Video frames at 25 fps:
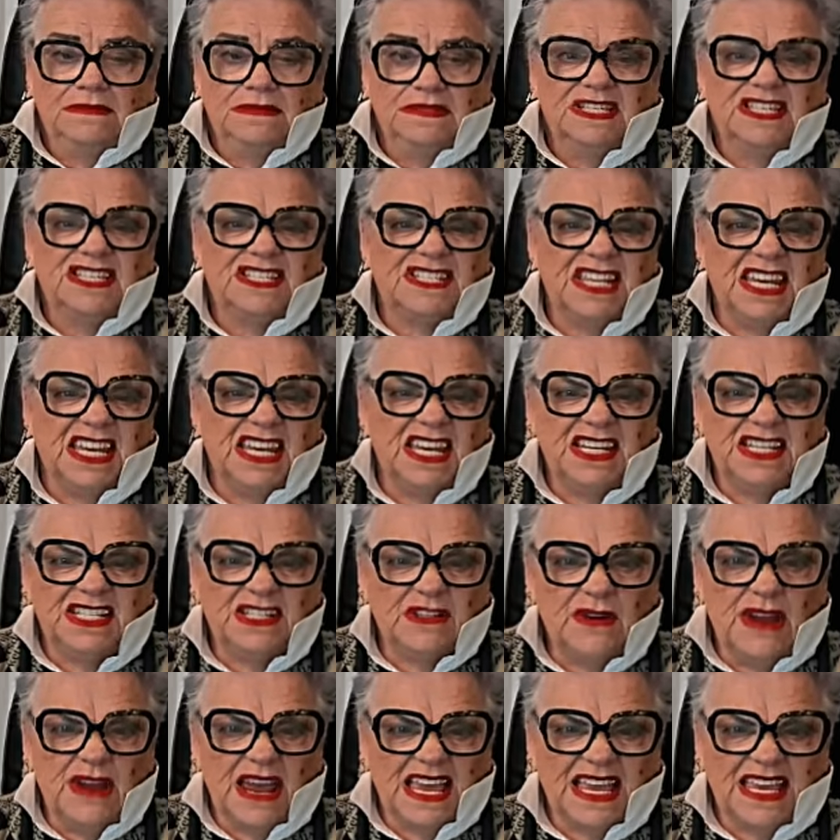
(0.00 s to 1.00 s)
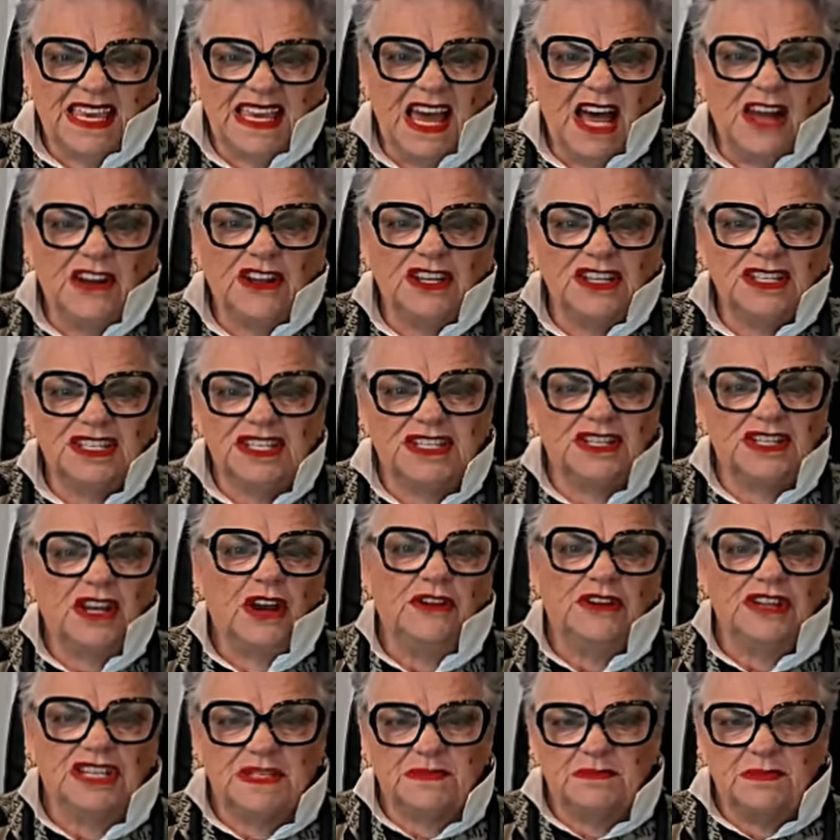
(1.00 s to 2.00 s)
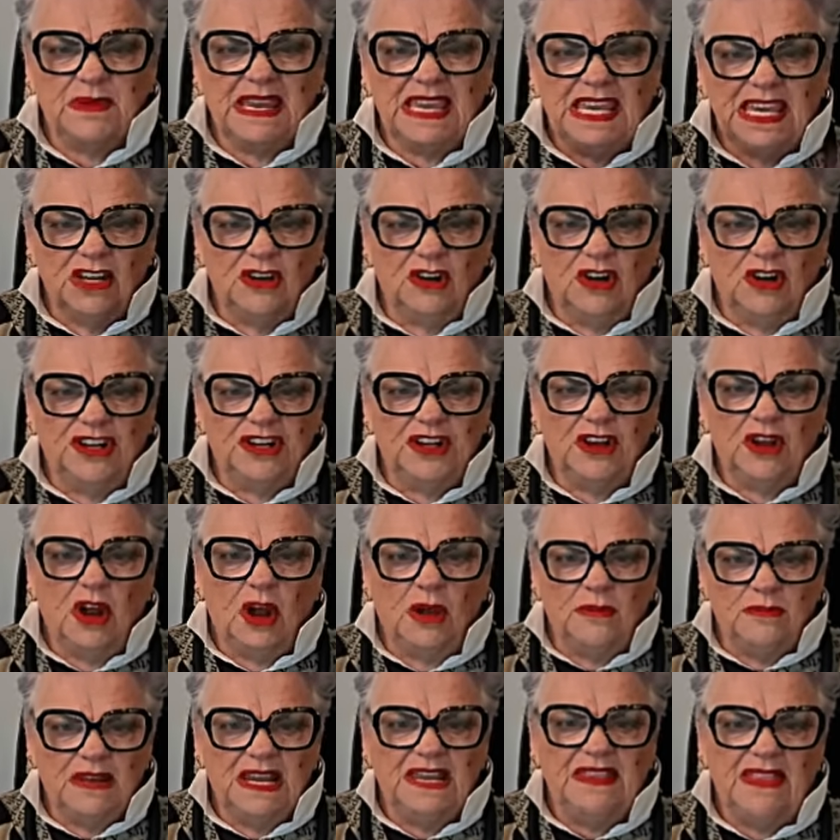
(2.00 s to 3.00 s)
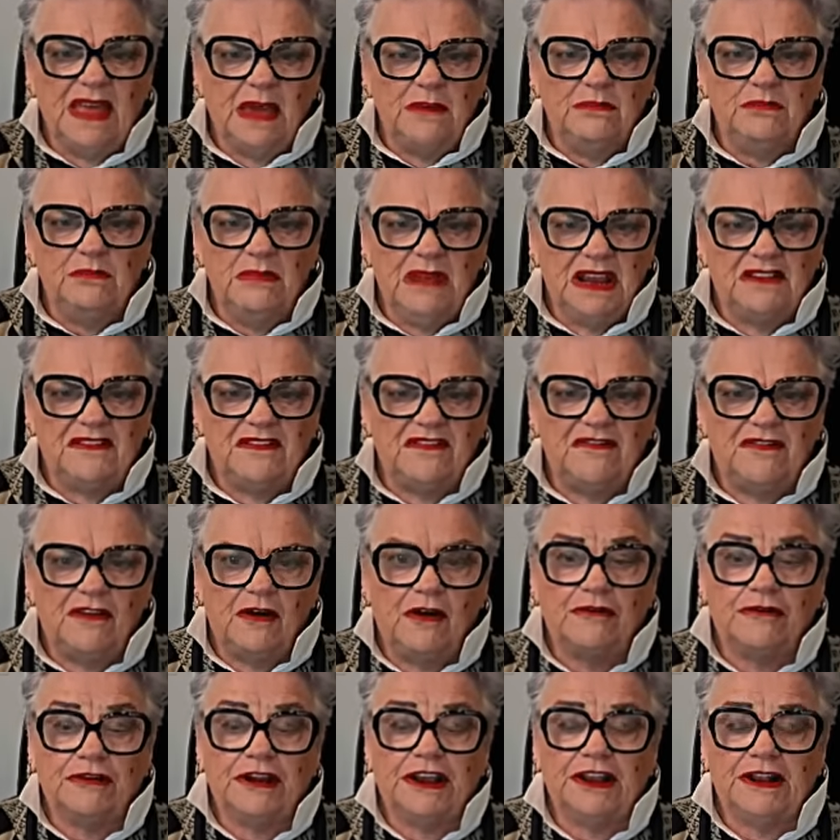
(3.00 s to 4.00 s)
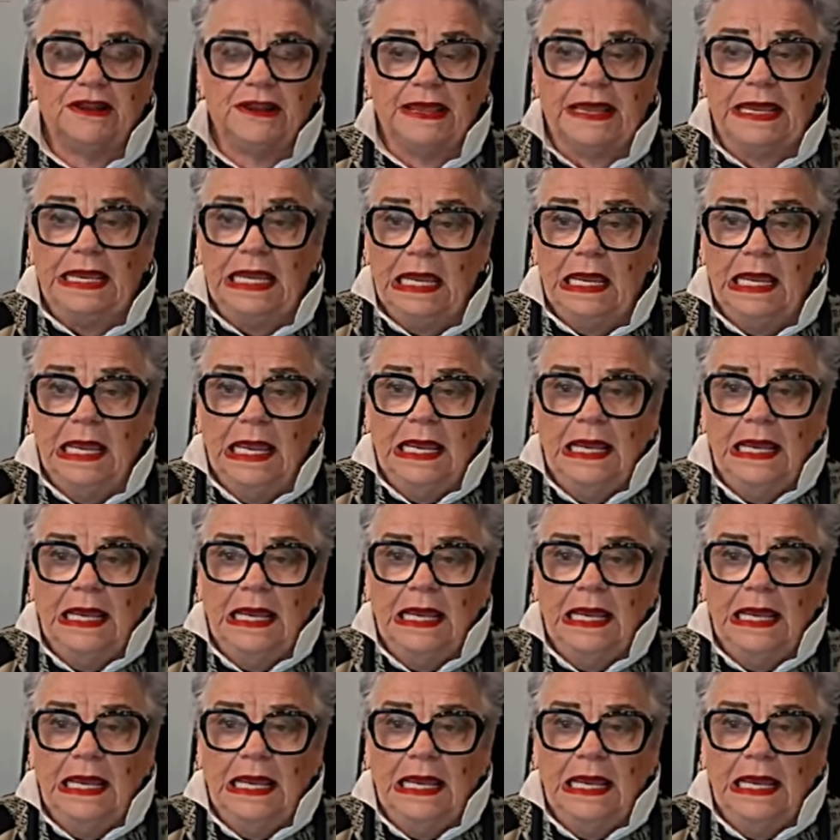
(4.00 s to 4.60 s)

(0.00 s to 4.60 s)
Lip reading: sticking to our guns, so to speak, and I mean that metaphorically,